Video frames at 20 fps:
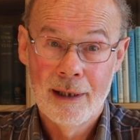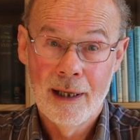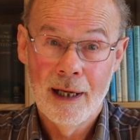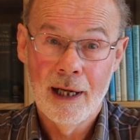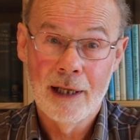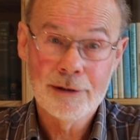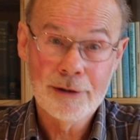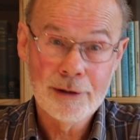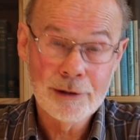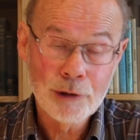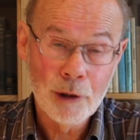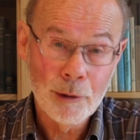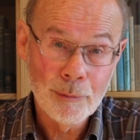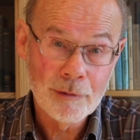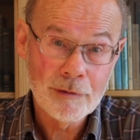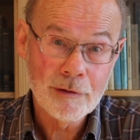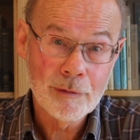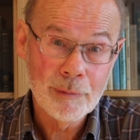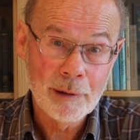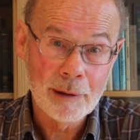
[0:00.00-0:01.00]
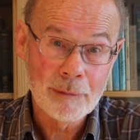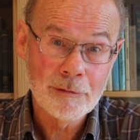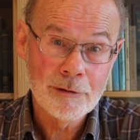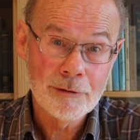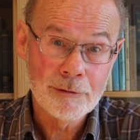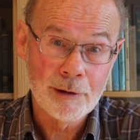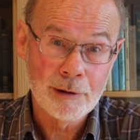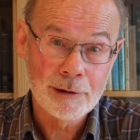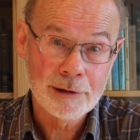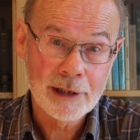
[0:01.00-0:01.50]
as the top of the
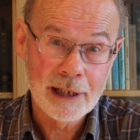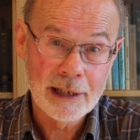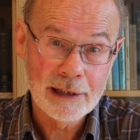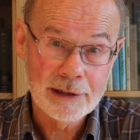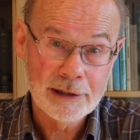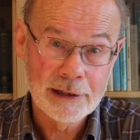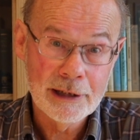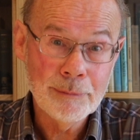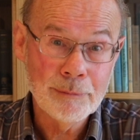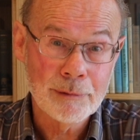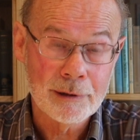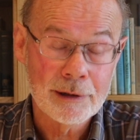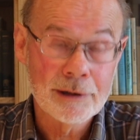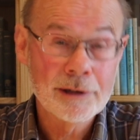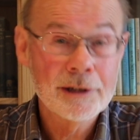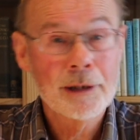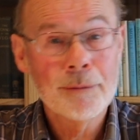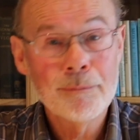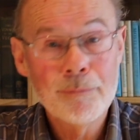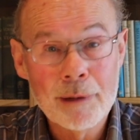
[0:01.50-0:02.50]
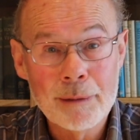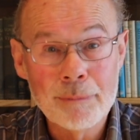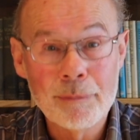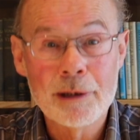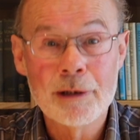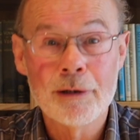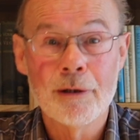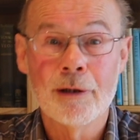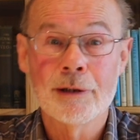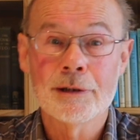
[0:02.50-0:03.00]
permafrost gets deeper, simply
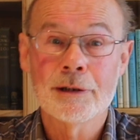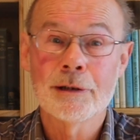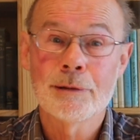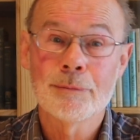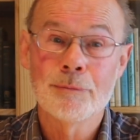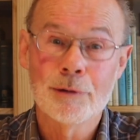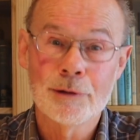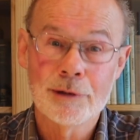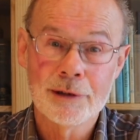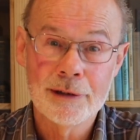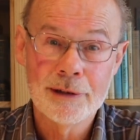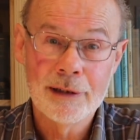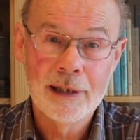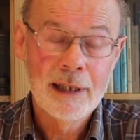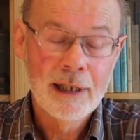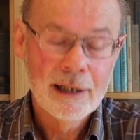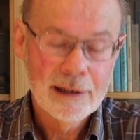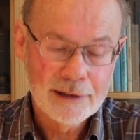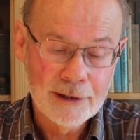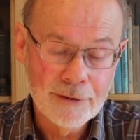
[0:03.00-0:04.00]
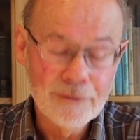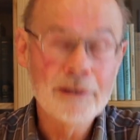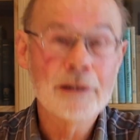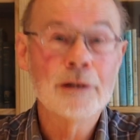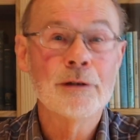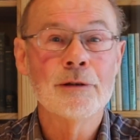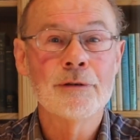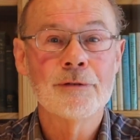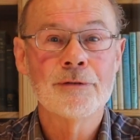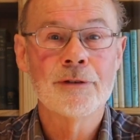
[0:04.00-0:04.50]
because it's more
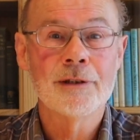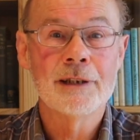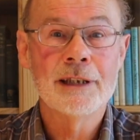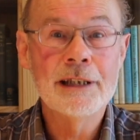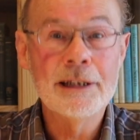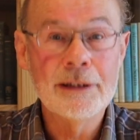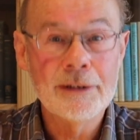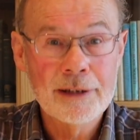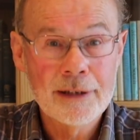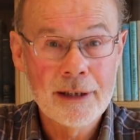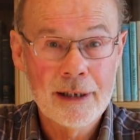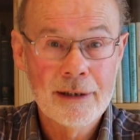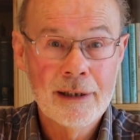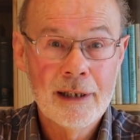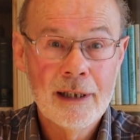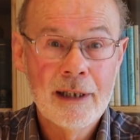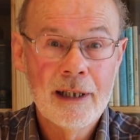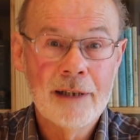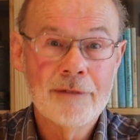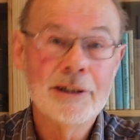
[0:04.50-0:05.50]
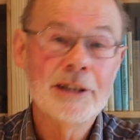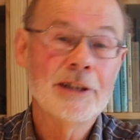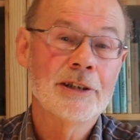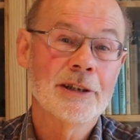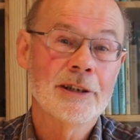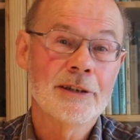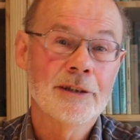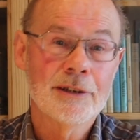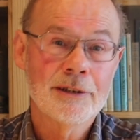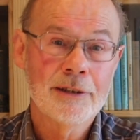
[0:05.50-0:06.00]
difficult for heat
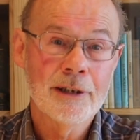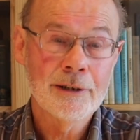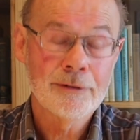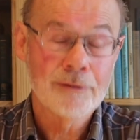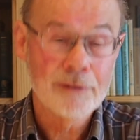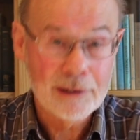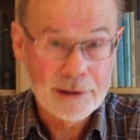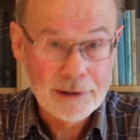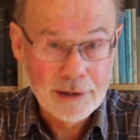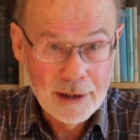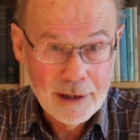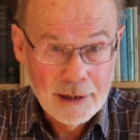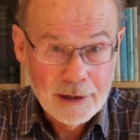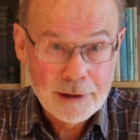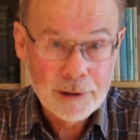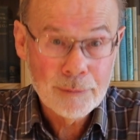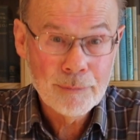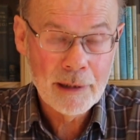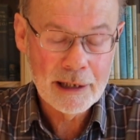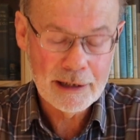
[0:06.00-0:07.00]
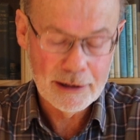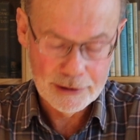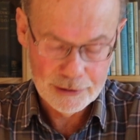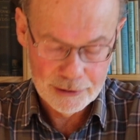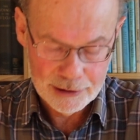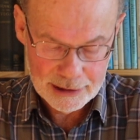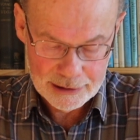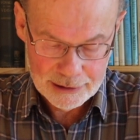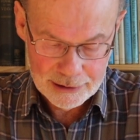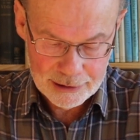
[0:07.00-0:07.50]
reaching the surface to
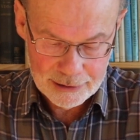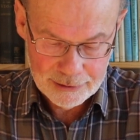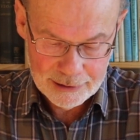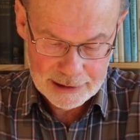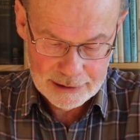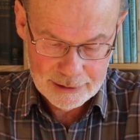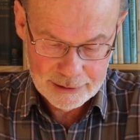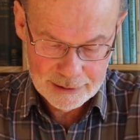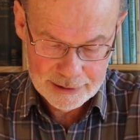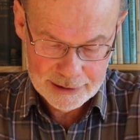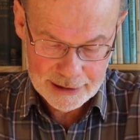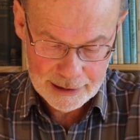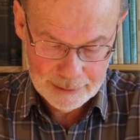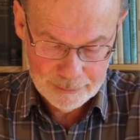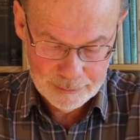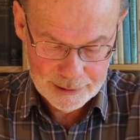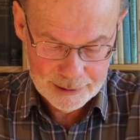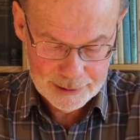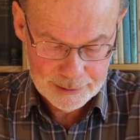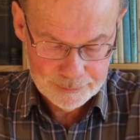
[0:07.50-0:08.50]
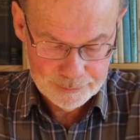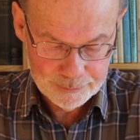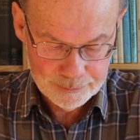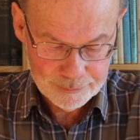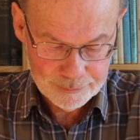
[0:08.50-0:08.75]
penetrate to greater depths.